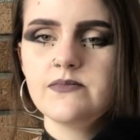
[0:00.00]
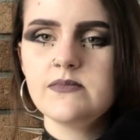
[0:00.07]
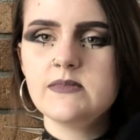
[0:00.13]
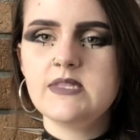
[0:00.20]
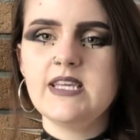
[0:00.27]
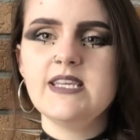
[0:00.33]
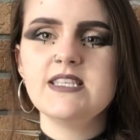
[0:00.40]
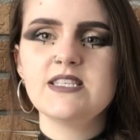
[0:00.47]

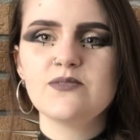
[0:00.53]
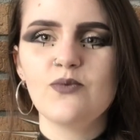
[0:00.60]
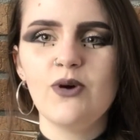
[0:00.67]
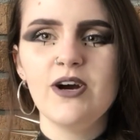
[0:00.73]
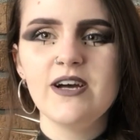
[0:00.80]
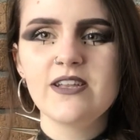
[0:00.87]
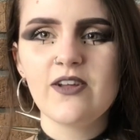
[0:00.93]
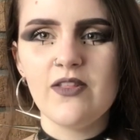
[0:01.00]
this
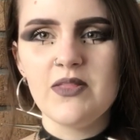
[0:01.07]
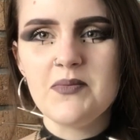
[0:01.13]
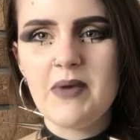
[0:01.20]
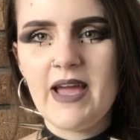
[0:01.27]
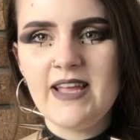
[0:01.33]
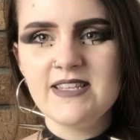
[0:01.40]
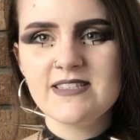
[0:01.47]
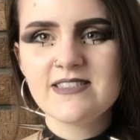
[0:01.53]
one on the
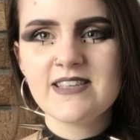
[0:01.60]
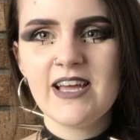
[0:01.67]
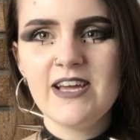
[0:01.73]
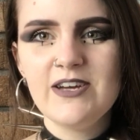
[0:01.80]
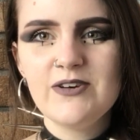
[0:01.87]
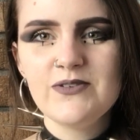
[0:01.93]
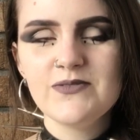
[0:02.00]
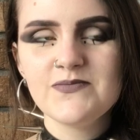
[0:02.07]
pain
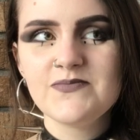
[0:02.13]
scale,